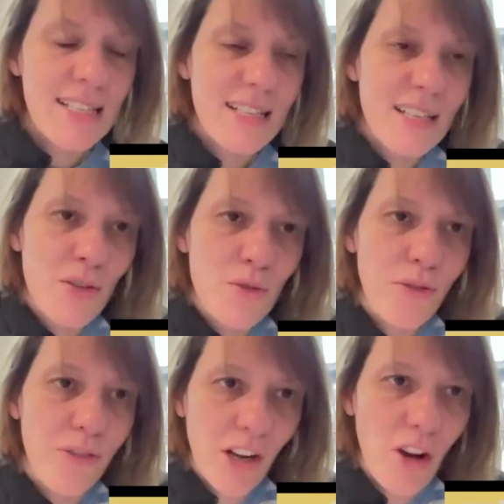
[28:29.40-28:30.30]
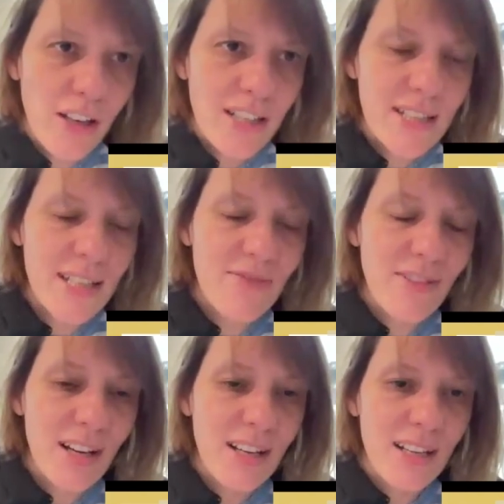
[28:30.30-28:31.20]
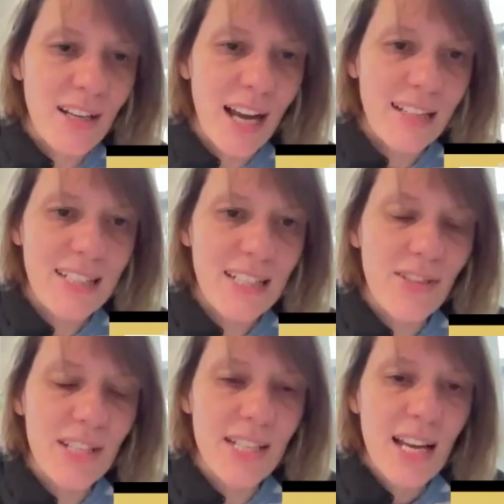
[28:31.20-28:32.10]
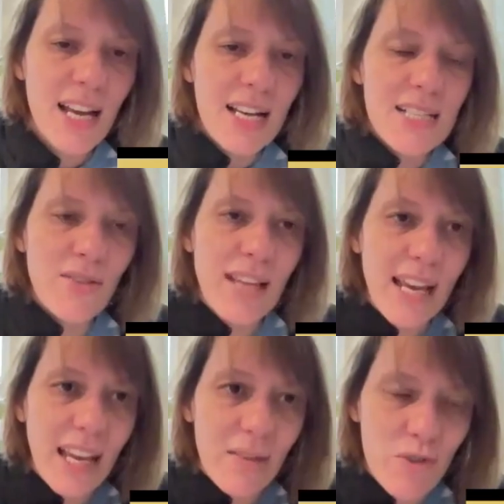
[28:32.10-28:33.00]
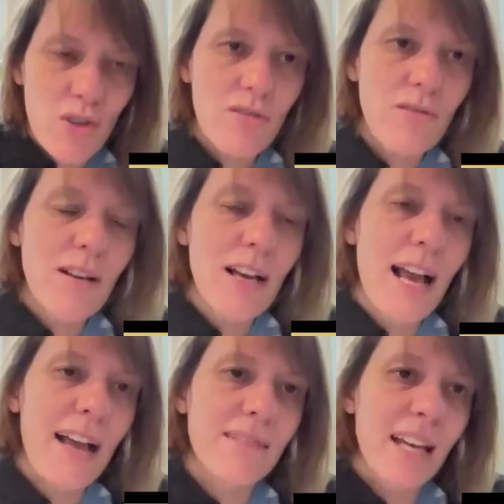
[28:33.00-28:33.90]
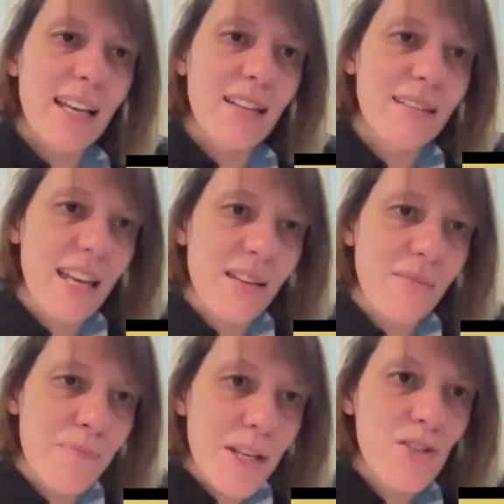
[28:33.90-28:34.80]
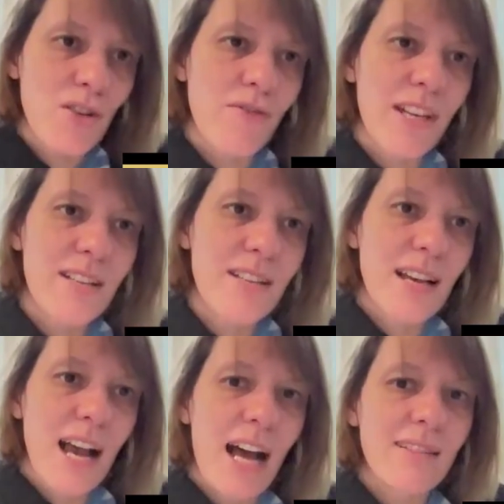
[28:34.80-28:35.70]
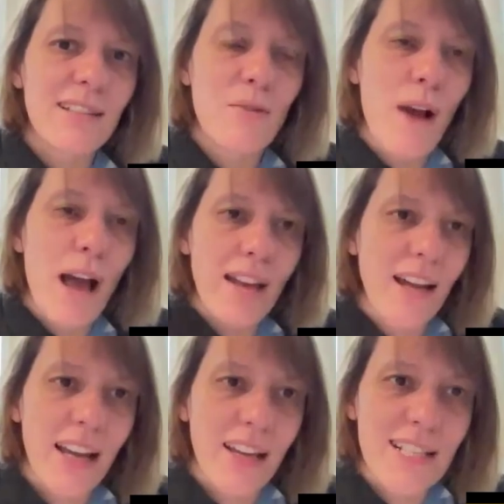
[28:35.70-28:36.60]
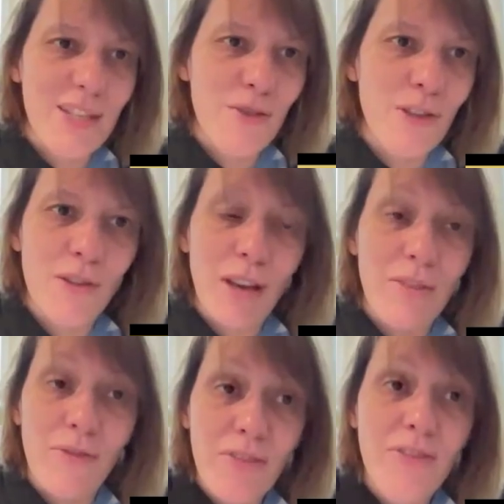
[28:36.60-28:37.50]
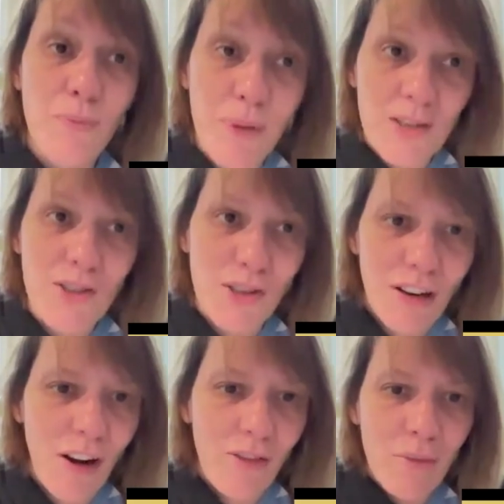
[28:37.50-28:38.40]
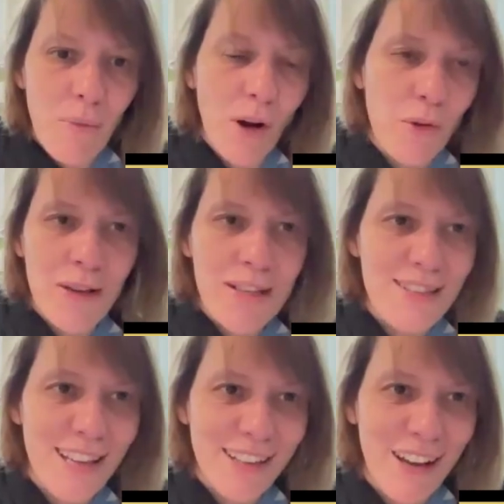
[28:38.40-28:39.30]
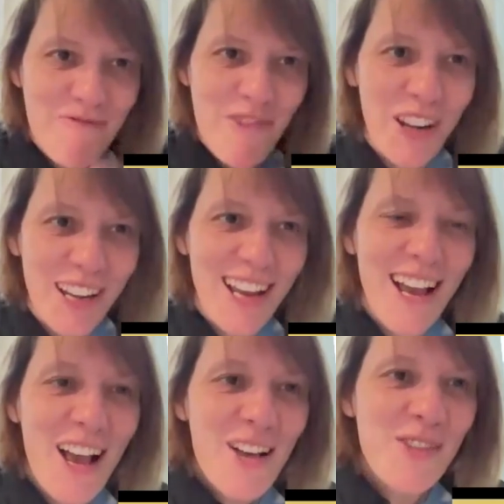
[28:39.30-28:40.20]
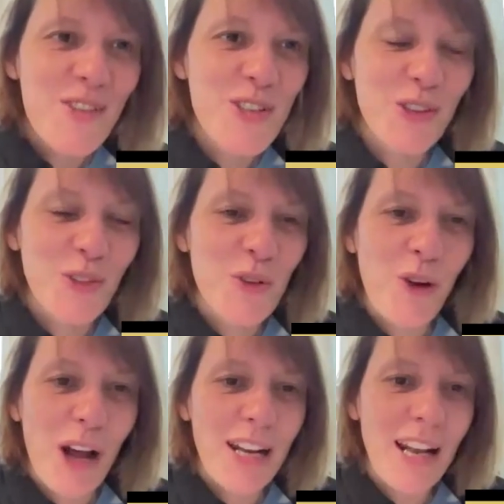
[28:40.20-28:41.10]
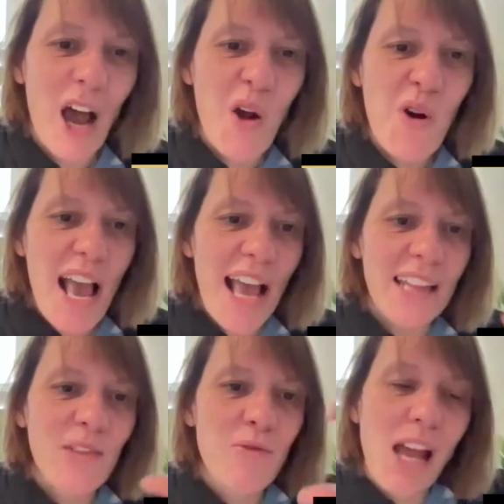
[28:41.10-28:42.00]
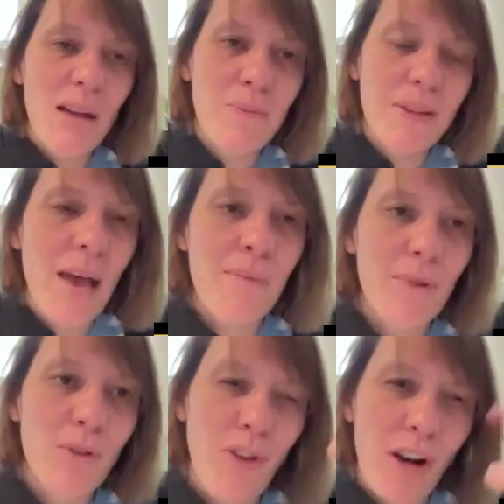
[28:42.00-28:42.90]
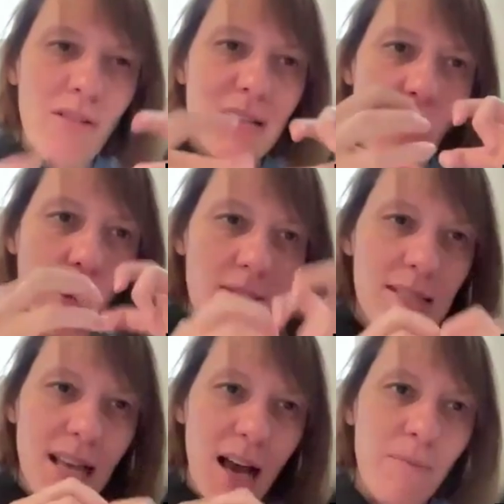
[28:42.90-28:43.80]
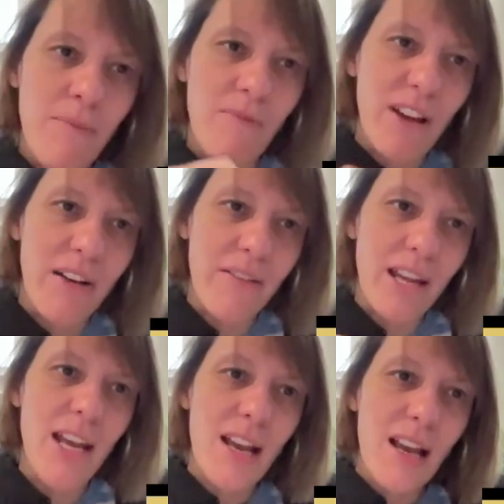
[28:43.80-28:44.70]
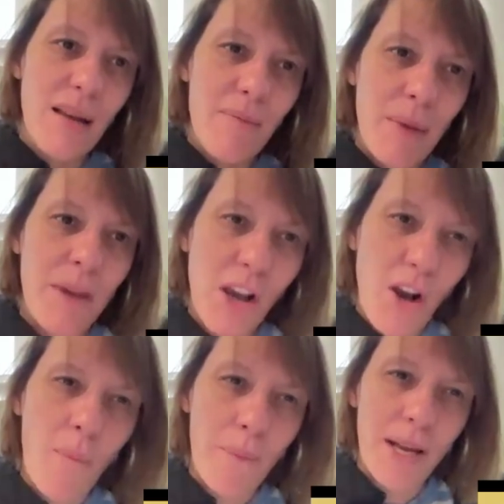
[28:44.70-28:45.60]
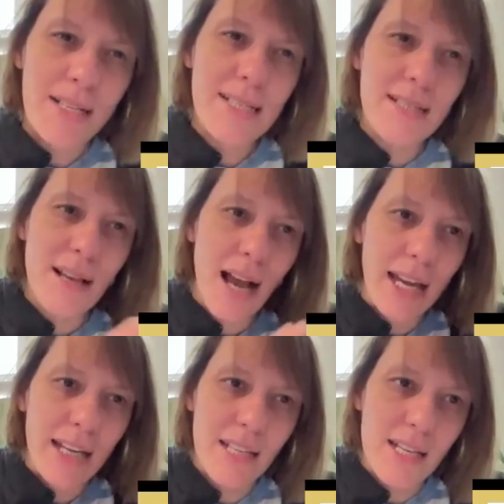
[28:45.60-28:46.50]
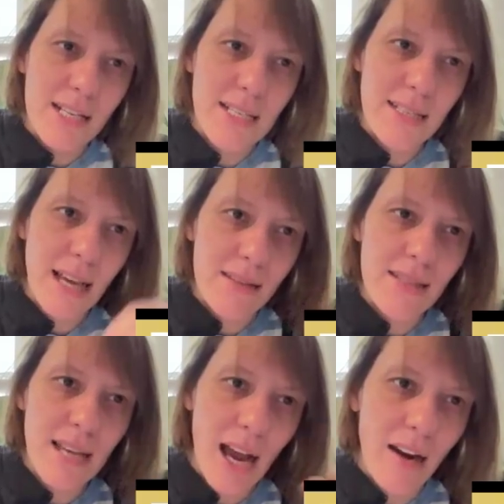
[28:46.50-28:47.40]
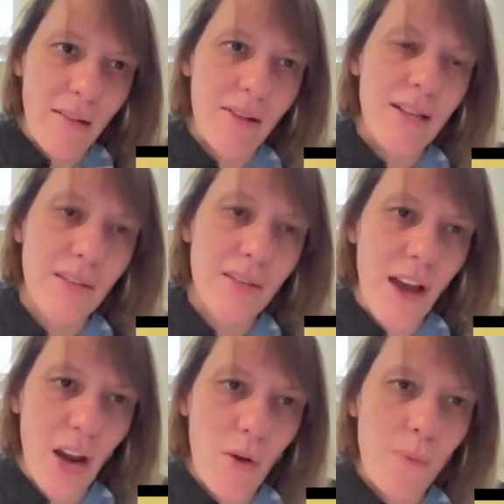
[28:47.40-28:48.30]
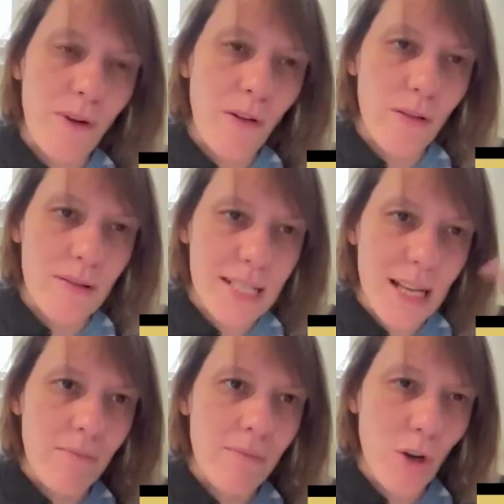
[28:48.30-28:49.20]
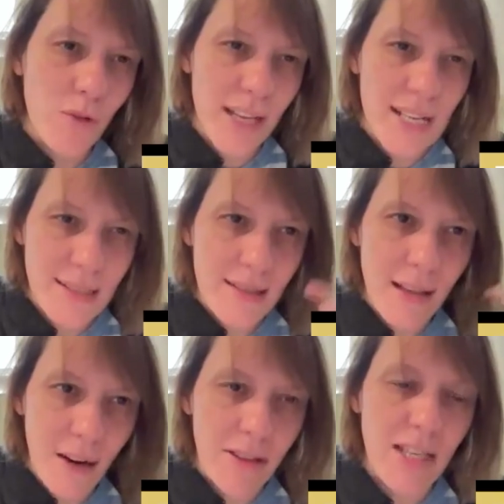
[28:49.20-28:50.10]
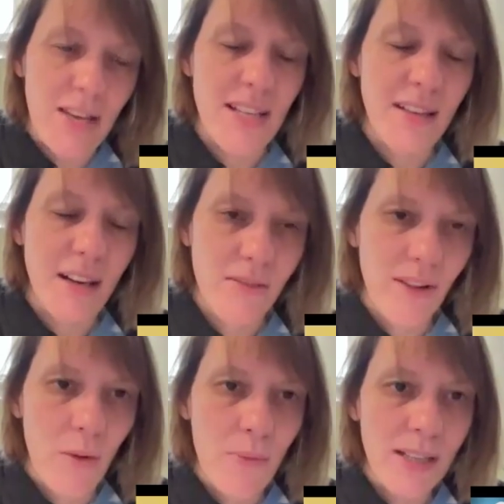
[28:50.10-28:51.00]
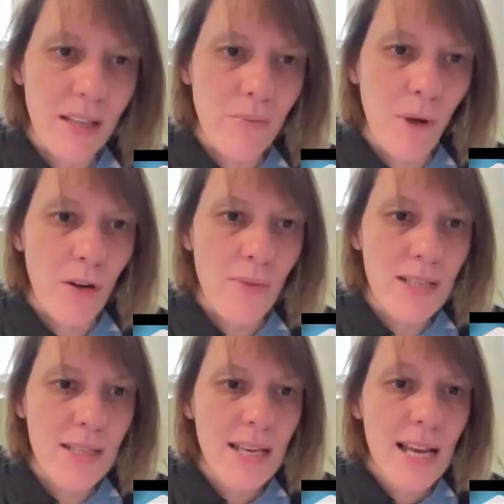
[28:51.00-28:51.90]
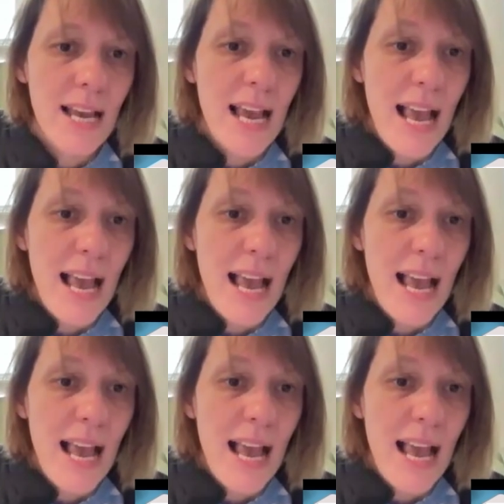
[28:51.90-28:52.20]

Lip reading: it's a tool for a cognitive activity. So they can draw and they can take picture of it, until when I had a student who had 50 pictures of the monuments that I'm going to show to you right now. And it will help them to focus on some very maybe complex ideas that are developed, or some contested narratives that are developed by that monument.